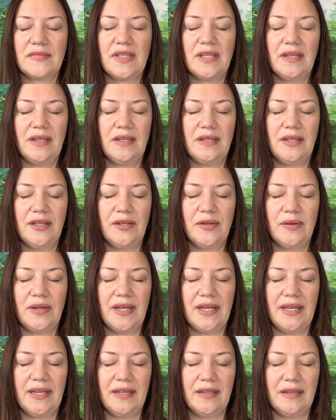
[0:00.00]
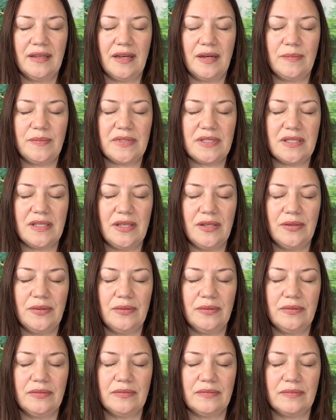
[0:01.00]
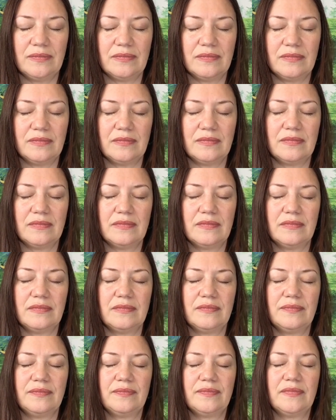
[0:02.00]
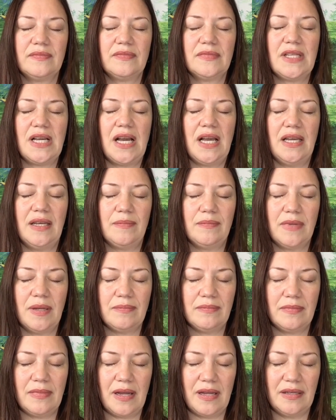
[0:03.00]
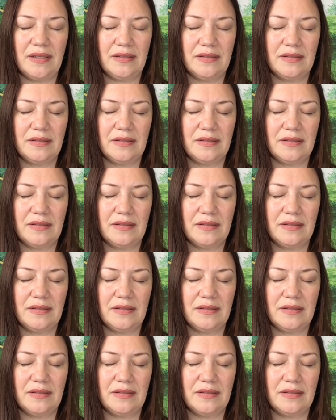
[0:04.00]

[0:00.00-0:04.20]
Hello, I come to you. I am Mumbai.